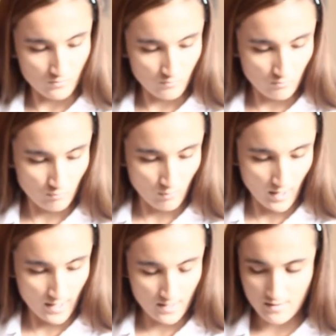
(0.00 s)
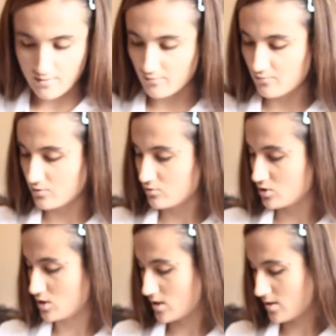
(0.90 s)
red
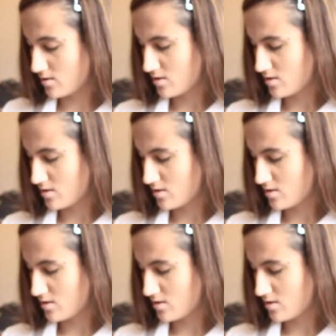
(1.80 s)
fuchsia.